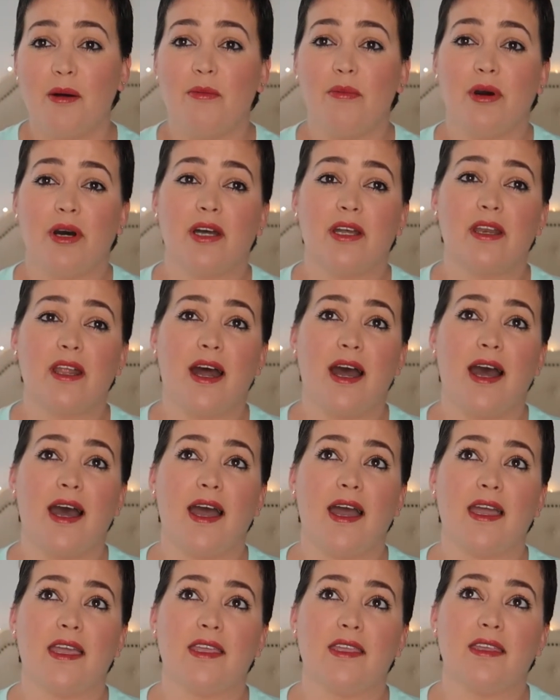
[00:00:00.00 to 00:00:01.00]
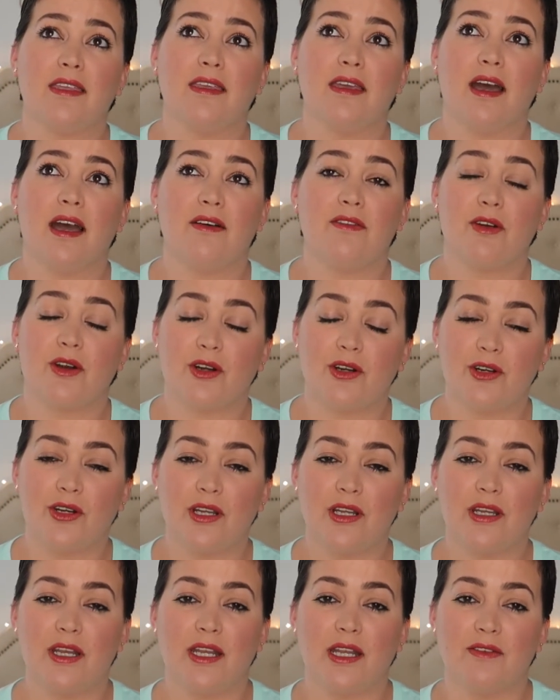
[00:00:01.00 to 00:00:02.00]
but I, I've heard
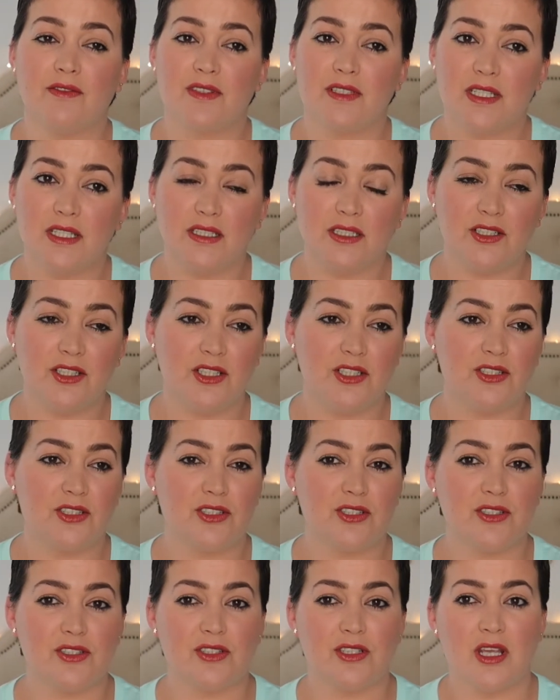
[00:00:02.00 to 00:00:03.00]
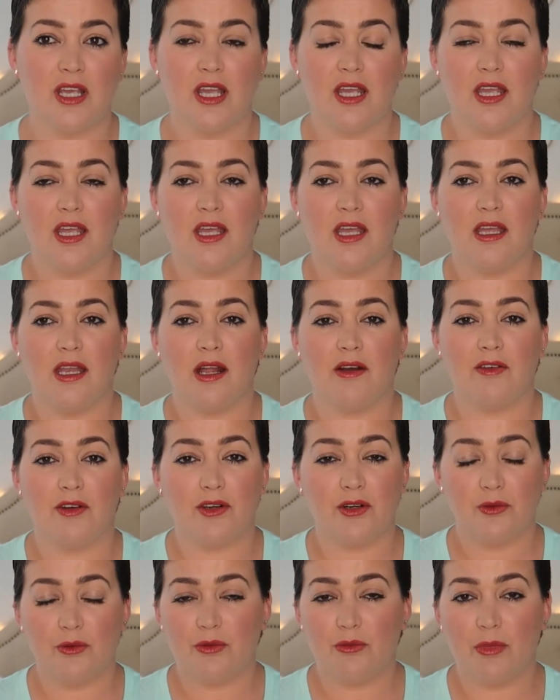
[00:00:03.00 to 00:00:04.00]
it and I've seen the teachers and I've
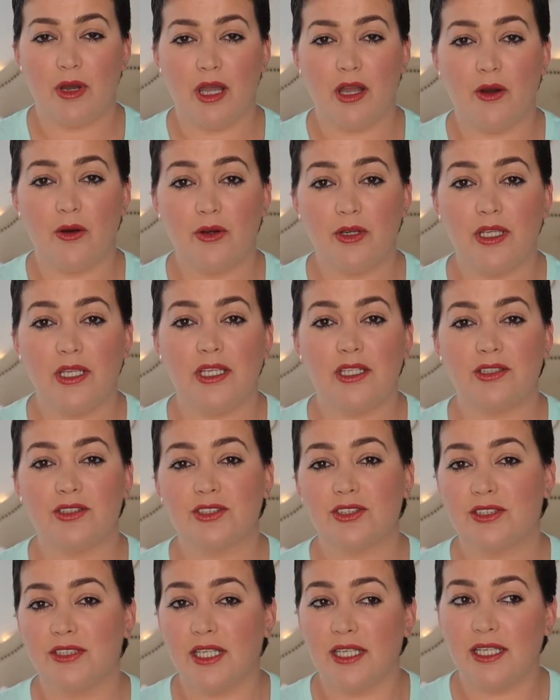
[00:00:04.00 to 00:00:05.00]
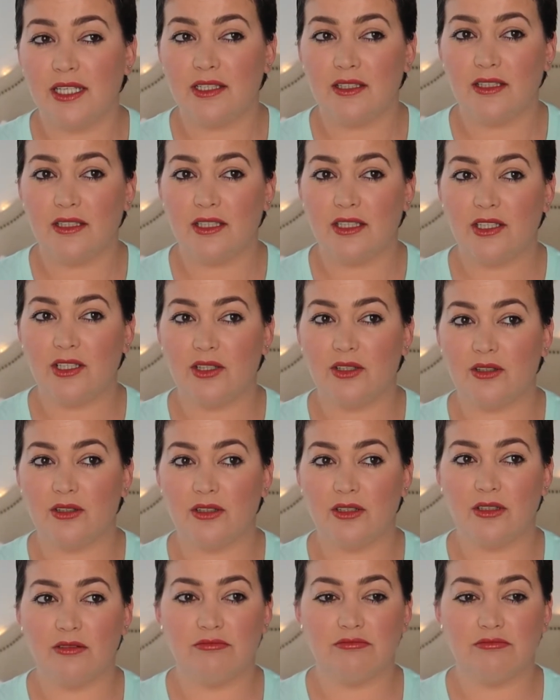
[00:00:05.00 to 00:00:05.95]
heard it with my own ears saying, you know,